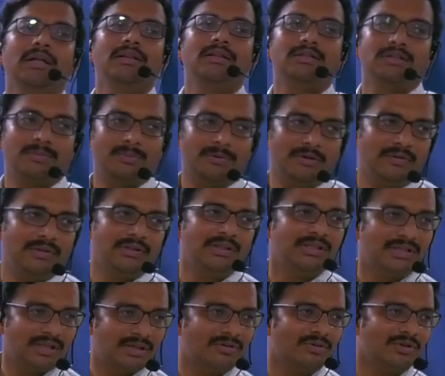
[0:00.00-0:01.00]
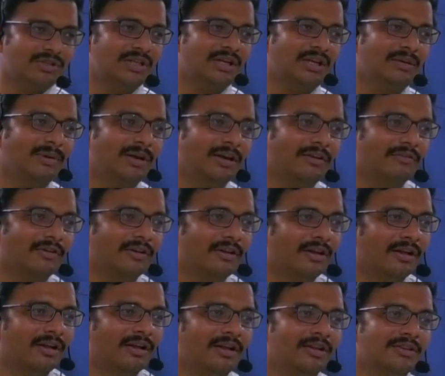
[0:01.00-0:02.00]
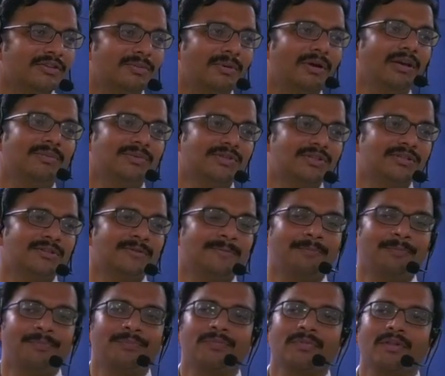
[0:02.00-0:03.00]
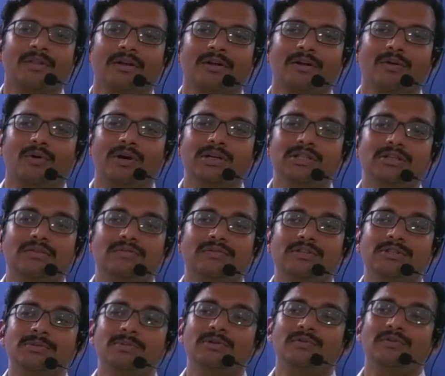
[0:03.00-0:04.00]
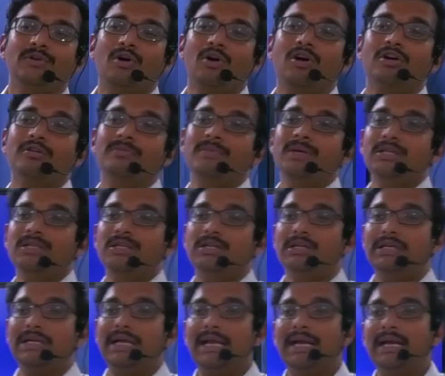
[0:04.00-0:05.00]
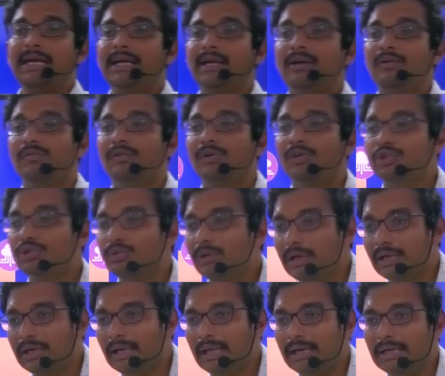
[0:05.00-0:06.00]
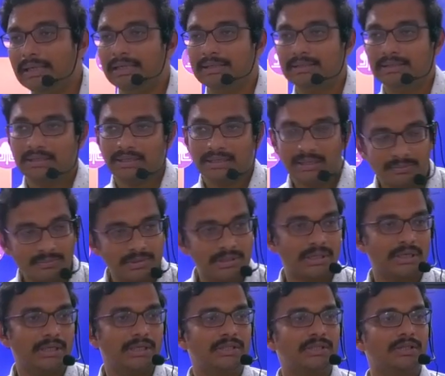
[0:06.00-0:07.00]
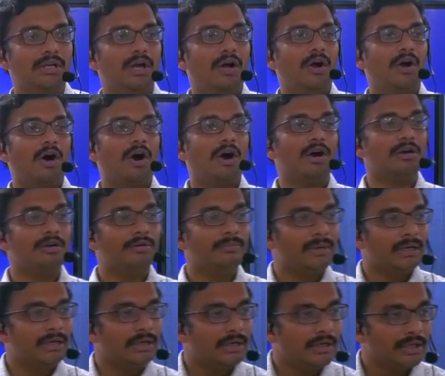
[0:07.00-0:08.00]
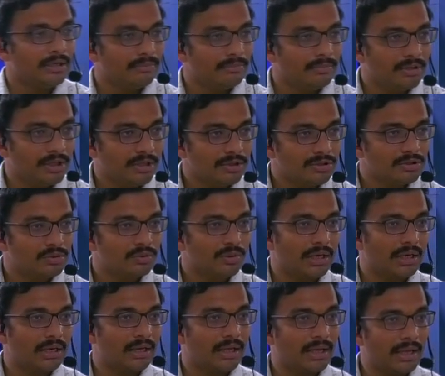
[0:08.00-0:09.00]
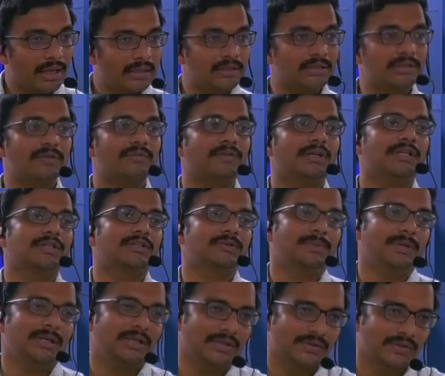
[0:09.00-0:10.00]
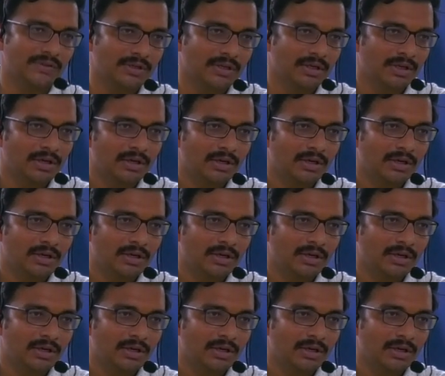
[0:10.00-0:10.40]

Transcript: This is a previous, this year question, I believe. It's prelims. What is the difference between augmented reality and virtual reality? As the name says, augmenting means to enhance our experience.